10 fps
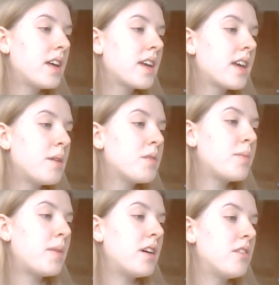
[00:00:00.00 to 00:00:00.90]
Kim
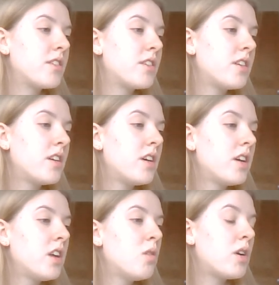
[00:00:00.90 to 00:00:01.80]
smiled.
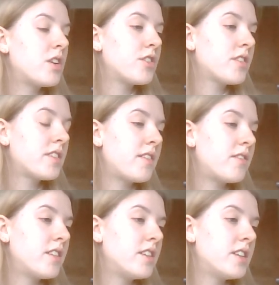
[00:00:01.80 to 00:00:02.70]
You are just
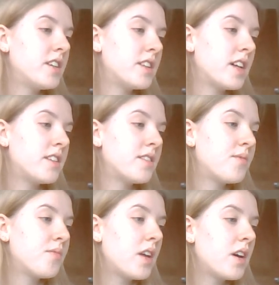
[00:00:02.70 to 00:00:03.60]
7, she said.
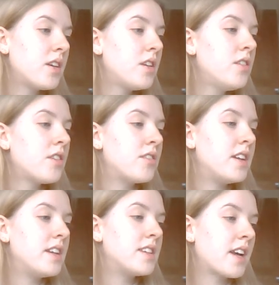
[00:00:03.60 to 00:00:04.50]
You don't
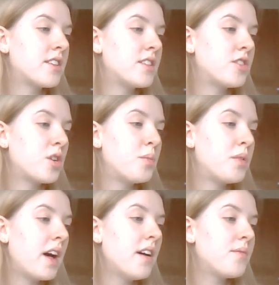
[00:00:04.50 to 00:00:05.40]
need to get a job
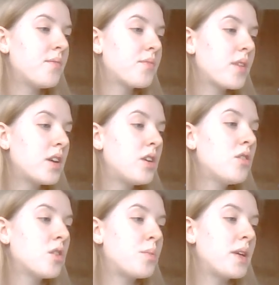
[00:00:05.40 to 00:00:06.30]
yet. You
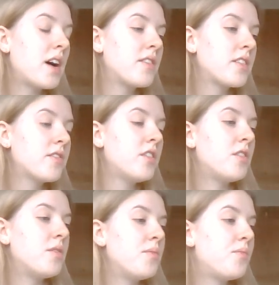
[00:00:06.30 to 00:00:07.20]
should be having
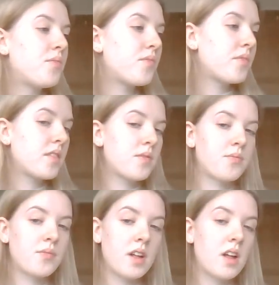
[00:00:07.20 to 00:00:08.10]
fun.
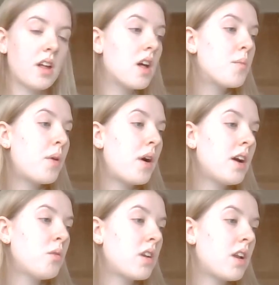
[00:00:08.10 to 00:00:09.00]
But I
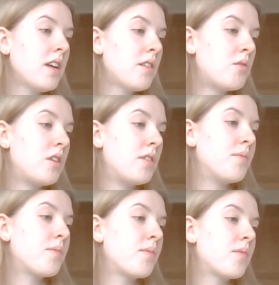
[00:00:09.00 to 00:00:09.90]
would like
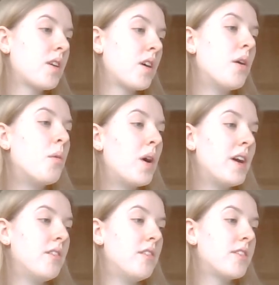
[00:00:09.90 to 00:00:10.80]
one, Kurt
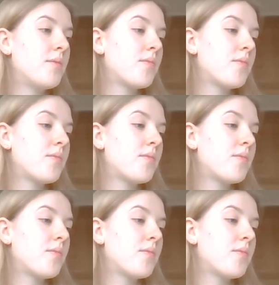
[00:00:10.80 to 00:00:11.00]
wailed.